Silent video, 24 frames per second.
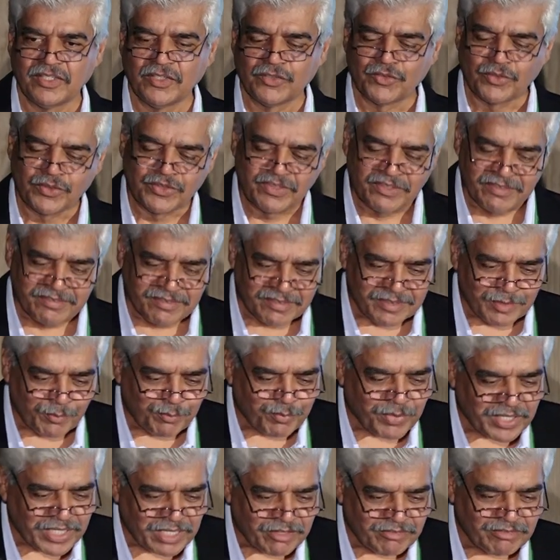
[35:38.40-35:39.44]
So this is the
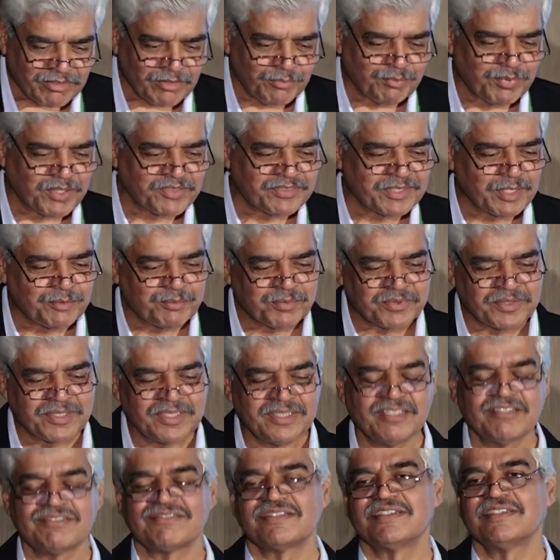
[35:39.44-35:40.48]
level of
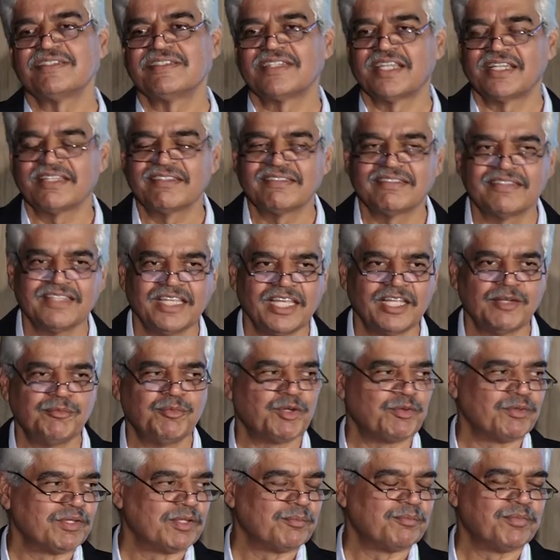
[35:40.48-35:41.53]
perception difference that is there
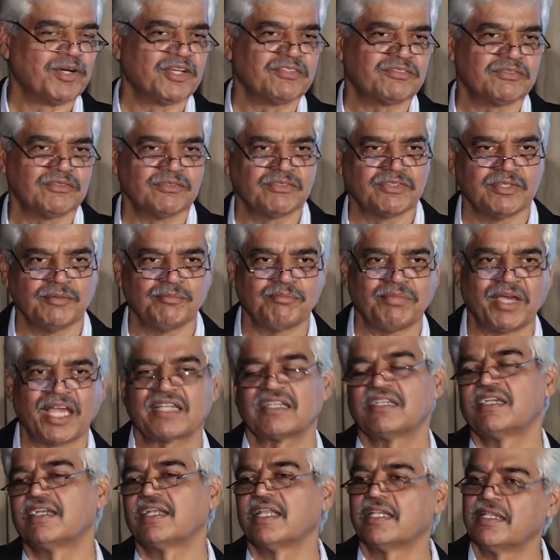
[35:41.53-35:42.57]
between the person who's
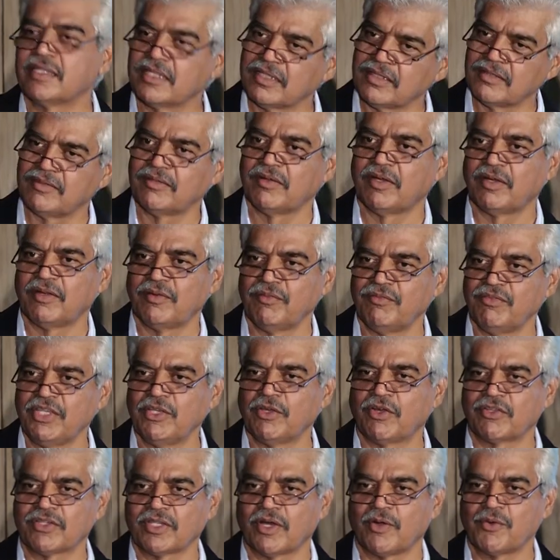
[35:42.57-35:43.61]
impacted and
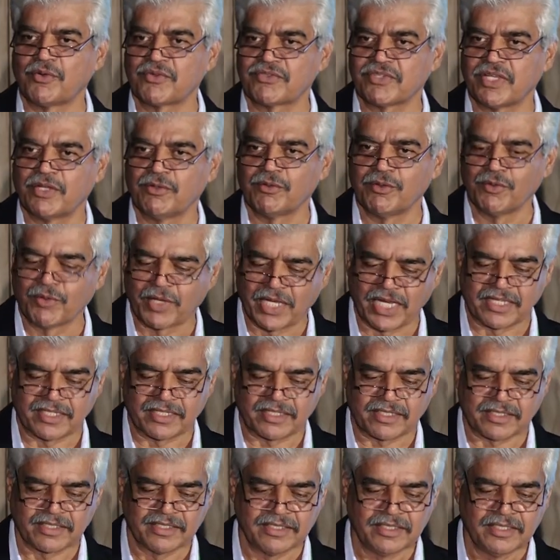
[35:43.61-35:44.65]
we on the outside who look at
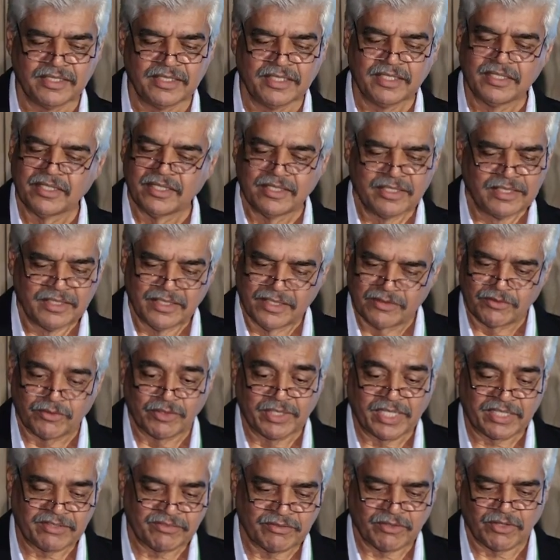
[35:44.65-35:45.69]
it. So
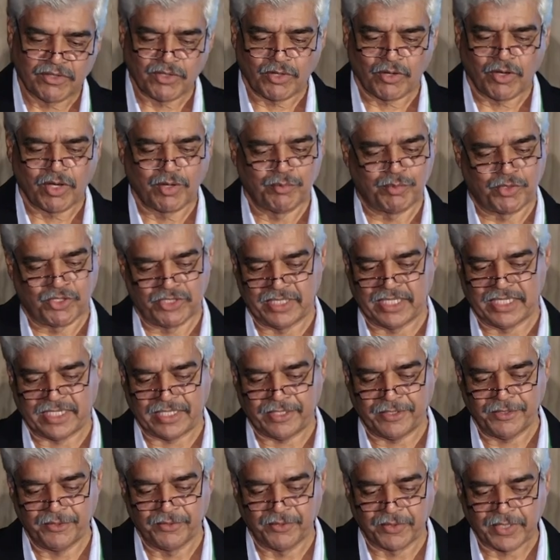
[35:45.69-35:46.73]
let's not talk about that.
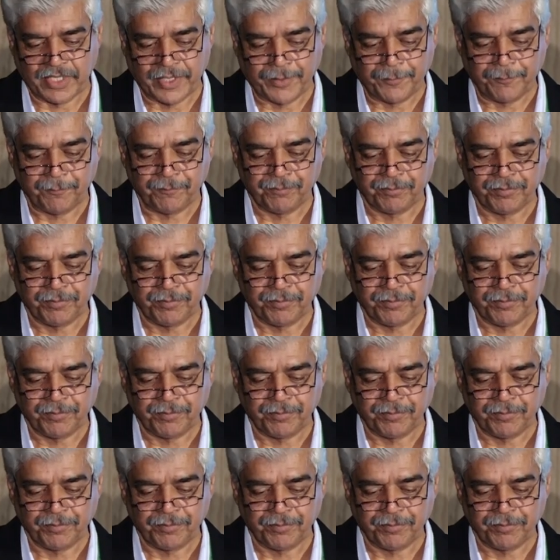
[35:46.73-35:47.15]
Okay.